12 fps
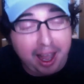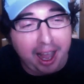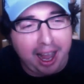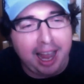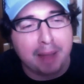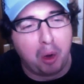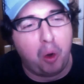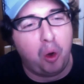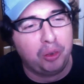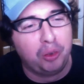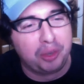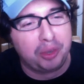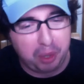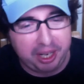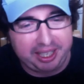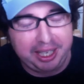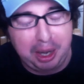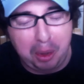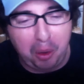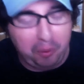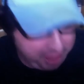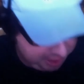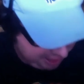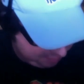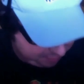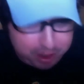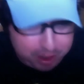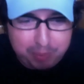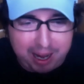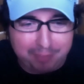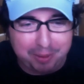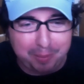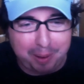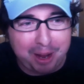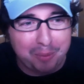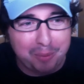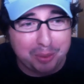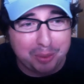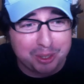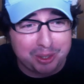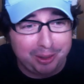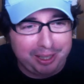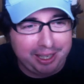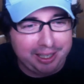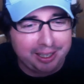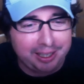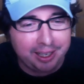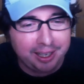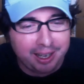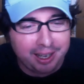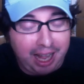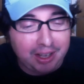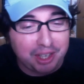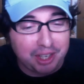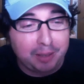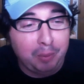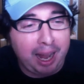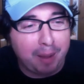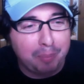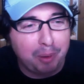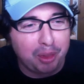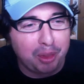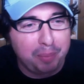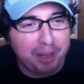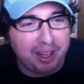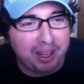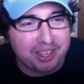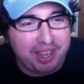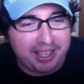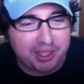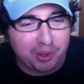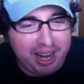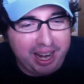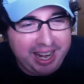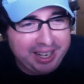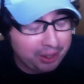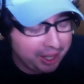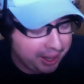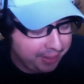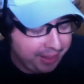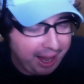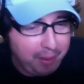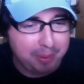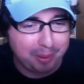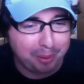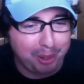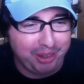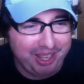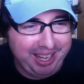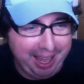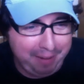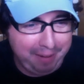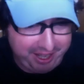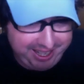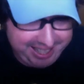I am old and weak. You know the thing that first popped in my mind when you were talking? I was like, wow, both belts in that triangle? That would be really heavy.